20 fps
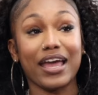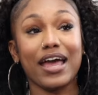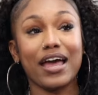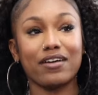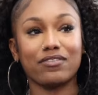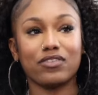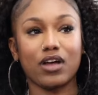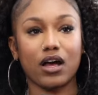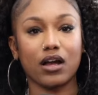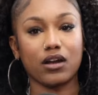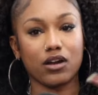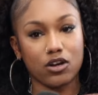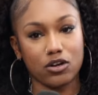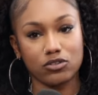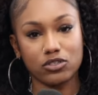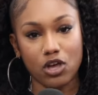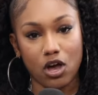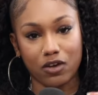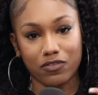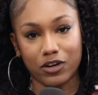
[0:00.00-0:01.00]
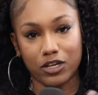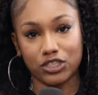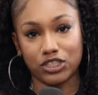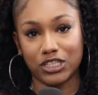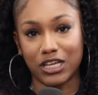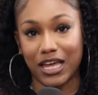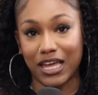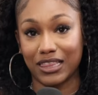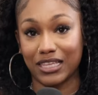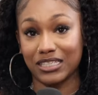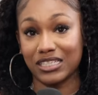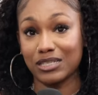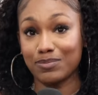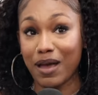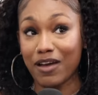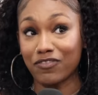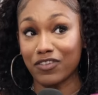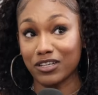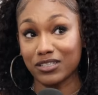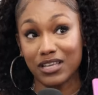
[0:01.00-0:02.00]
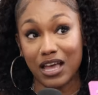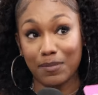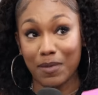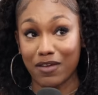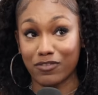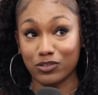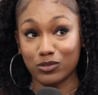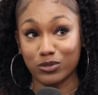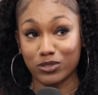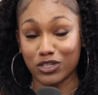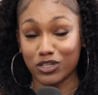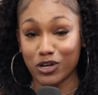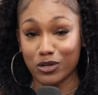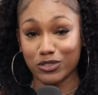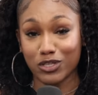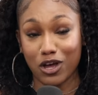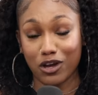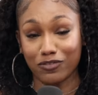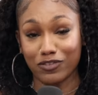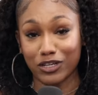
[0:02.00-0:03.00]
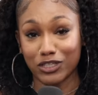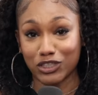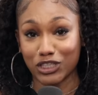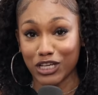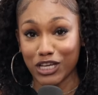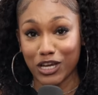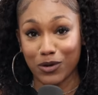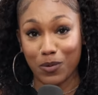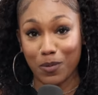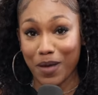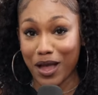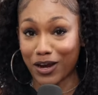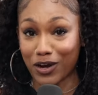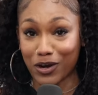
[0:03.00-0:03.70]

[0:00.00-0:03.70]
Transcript: have a Girl Talk version, and this is my first time ever using the Girl Talk version. Here with my Ooh,